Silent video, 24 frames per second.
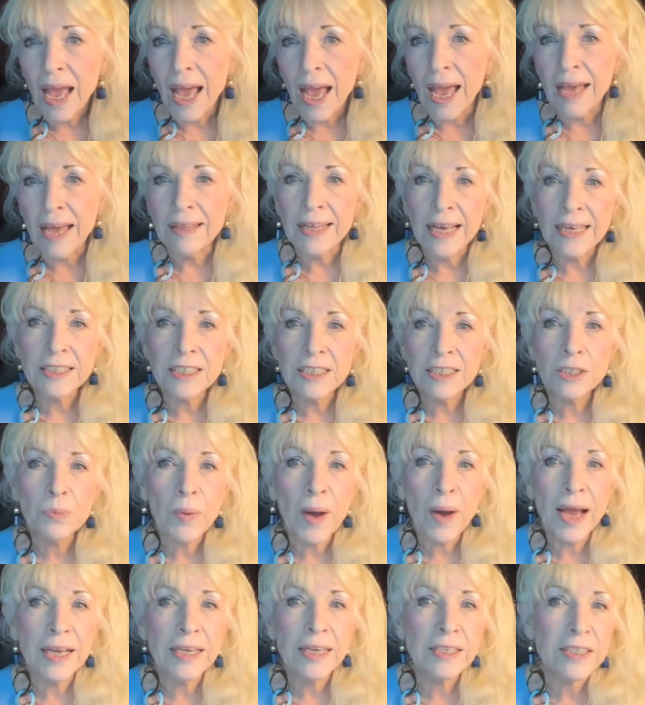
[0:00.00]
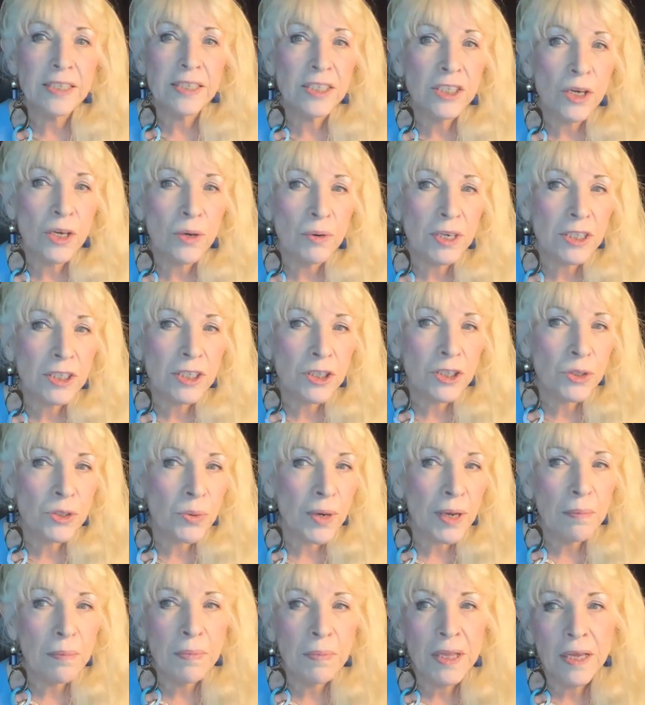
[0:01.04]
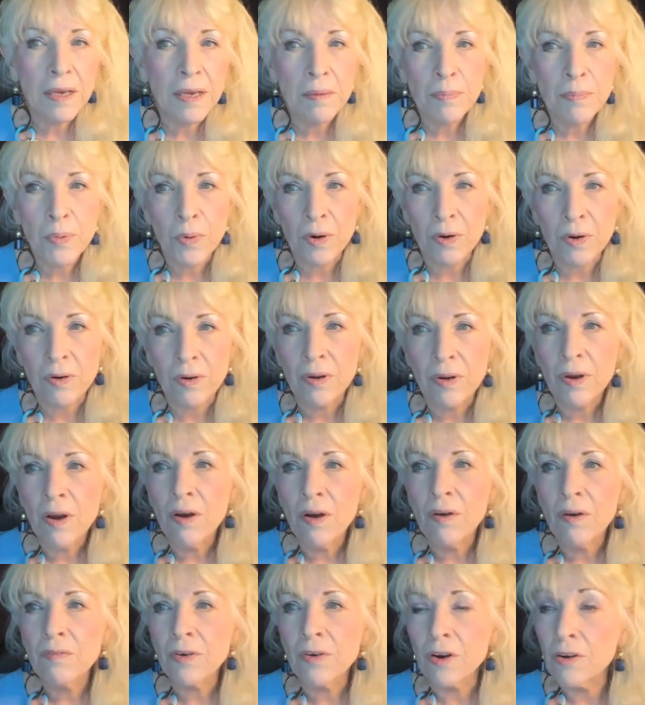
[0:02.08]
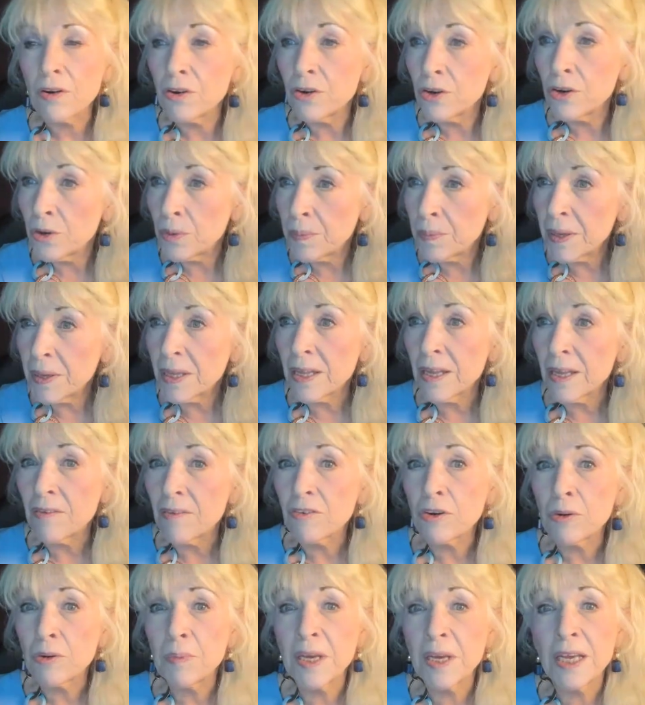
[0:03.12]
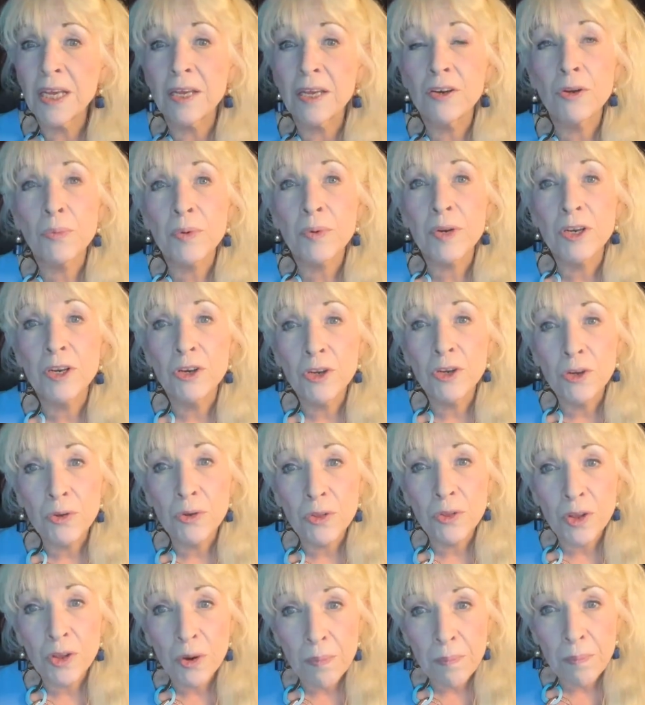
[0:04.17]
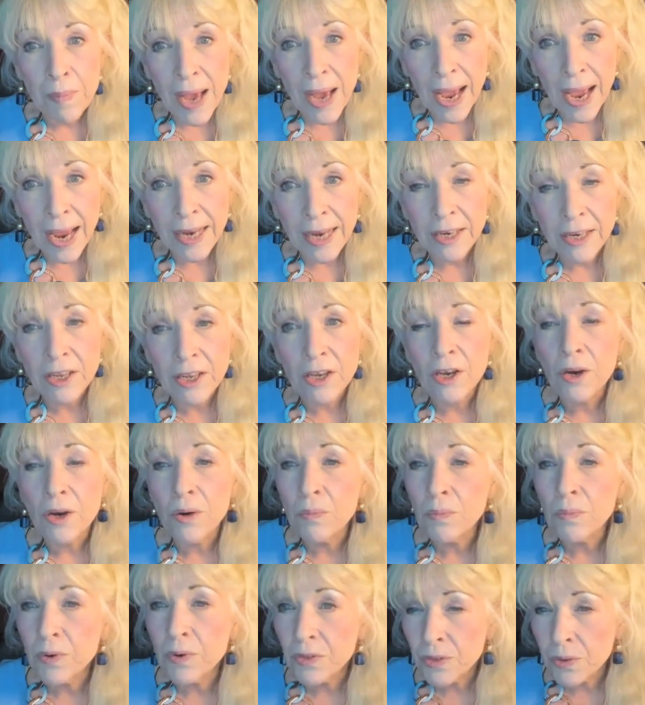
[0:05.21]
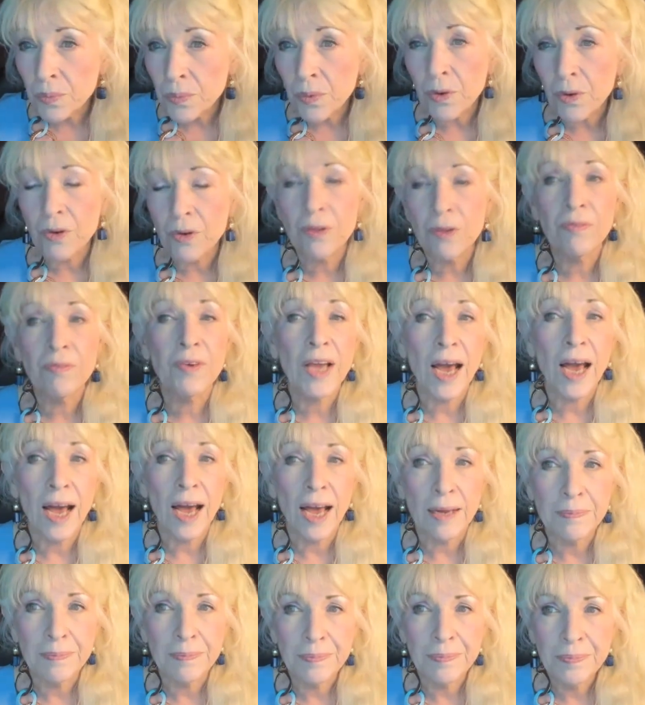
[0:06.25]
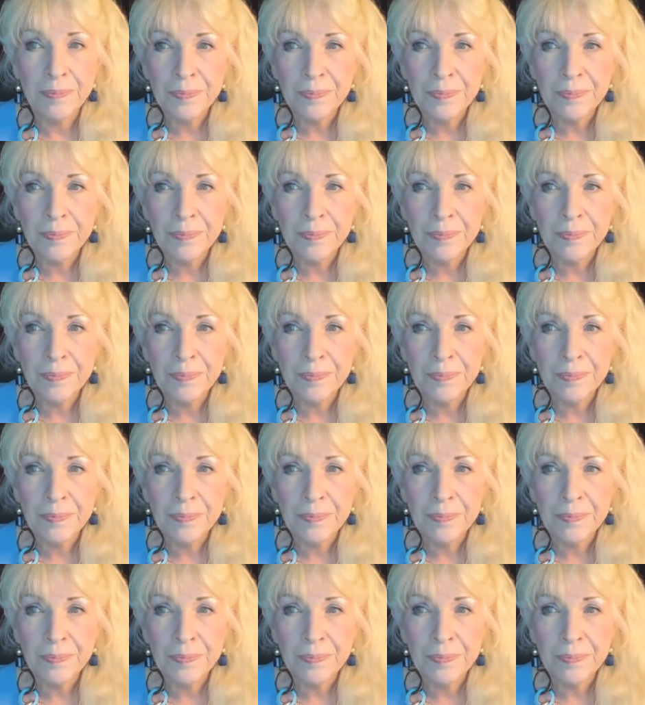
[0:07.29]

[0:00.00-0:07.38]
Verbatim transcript: And that's why it's so extremely important for a new believer to begin to renew their mind with the Word of God